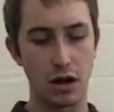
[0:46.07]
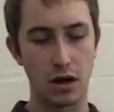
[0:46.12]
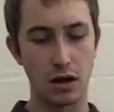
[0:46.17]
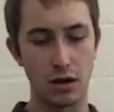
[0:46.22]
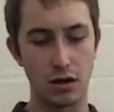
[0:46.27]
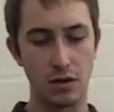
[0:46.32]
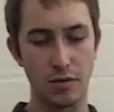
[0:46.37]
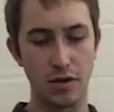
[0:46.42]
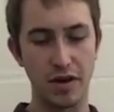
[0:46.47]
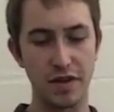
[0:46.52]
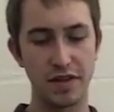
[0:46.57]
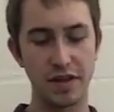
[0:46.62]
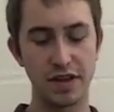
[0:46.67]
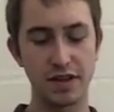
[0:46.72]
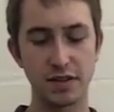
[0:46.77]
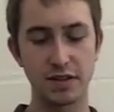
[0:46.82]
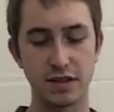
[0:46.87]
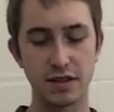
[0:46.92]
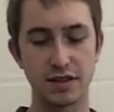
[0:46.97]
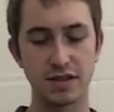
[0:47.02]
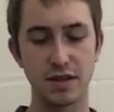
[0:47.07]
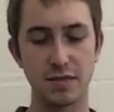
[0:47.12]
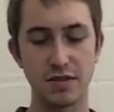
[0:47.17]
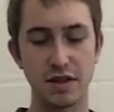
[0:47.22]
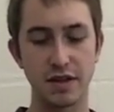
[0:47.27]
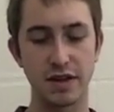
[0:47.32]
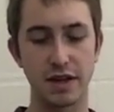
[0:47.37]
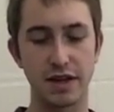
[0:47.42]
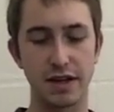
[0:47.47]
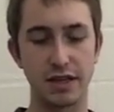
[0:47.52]
I think this is
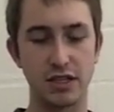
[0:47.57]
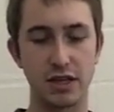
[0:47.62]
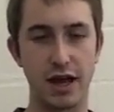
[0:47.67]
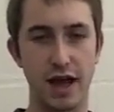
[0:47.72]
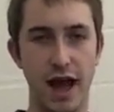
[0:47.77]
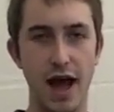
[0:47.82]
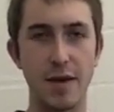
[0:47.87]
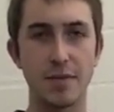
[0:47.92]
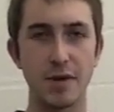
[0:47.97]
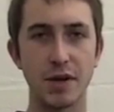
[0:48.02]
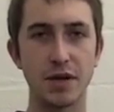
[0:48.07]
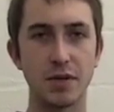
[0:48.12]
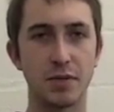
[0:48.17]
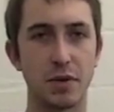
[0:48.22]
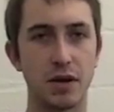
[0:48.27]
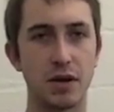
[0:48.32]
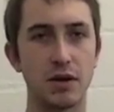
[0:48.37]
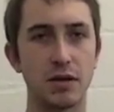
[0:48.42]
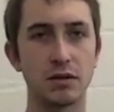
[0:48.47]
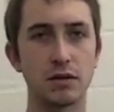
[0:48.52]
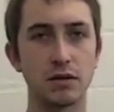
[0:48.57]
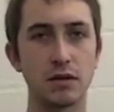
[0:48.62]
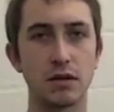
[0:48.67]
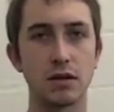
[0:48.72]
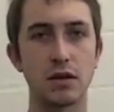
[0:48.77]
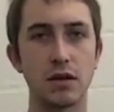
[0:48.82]
something that I happened upon.